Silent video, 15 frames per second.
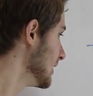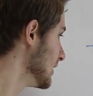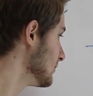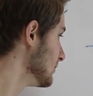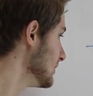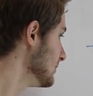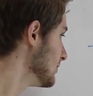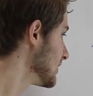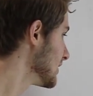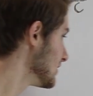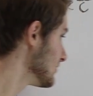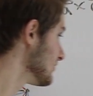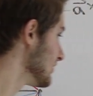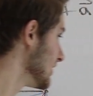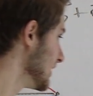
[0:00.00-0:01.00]
and we wanted
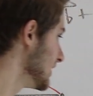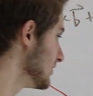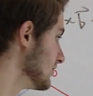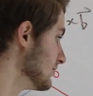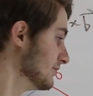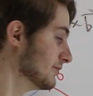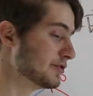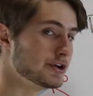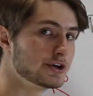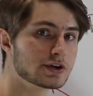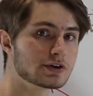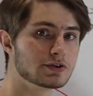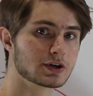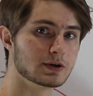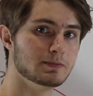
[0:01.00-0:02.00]
to find the
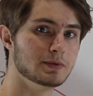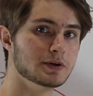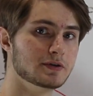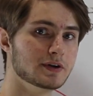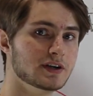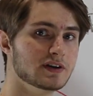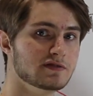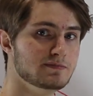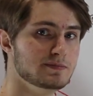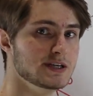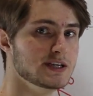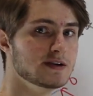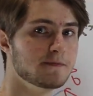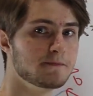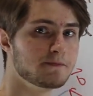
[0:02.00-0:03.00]
vertical component of
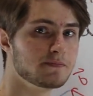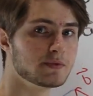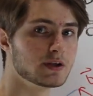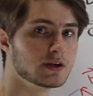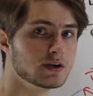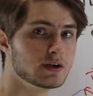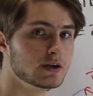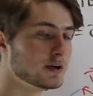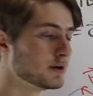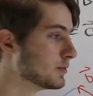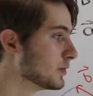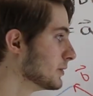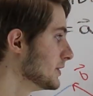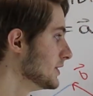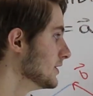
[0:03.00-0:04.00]
b,
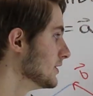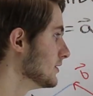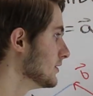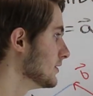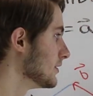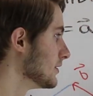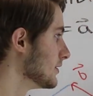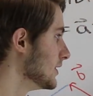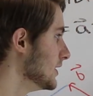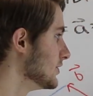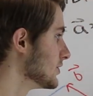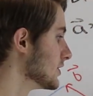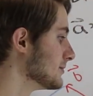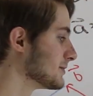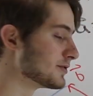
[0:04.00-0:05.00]
well, we know
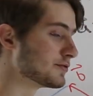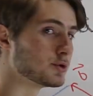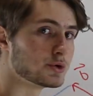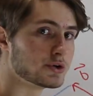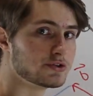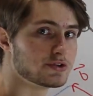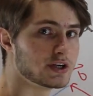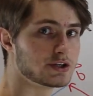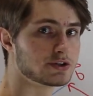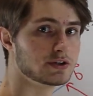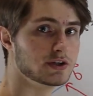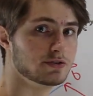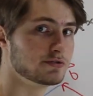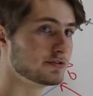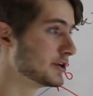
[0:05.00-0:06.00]
in terms of horizontal and